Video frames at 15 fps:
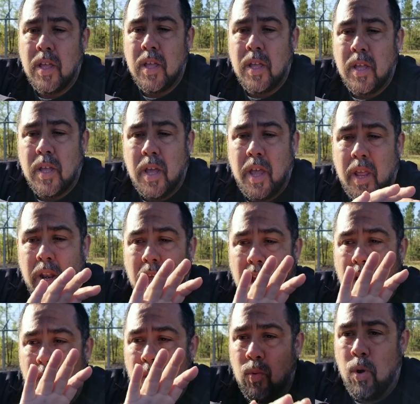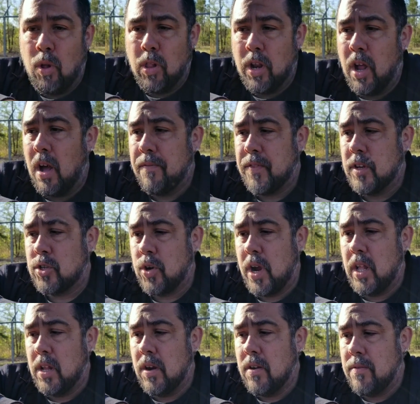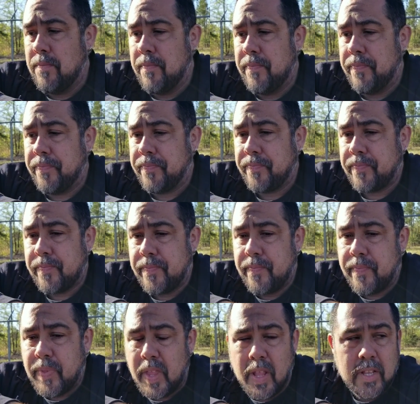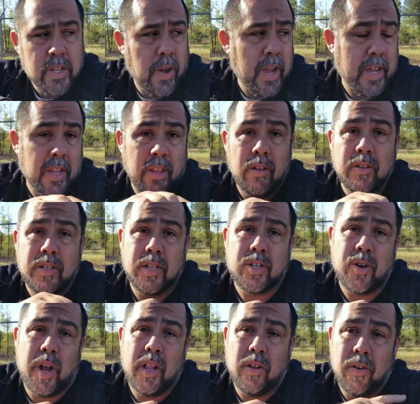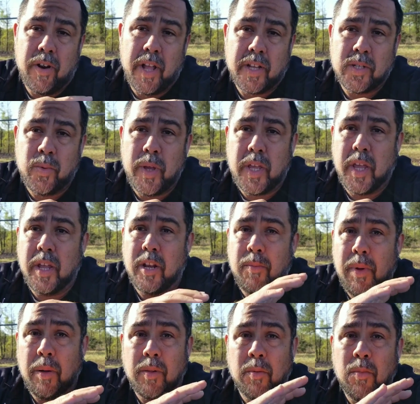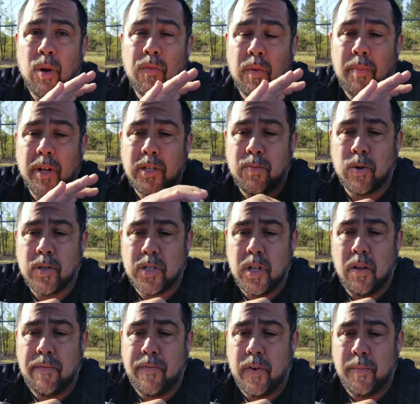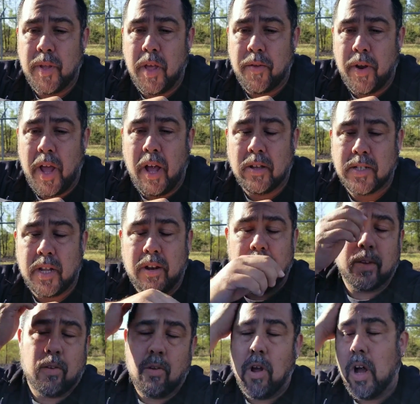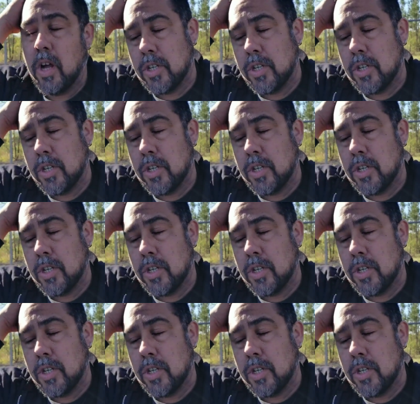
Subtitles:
and roll it off the trailer so I can use the trailer next weekend to be able to move a bunch more stuff from the other house out of the garage.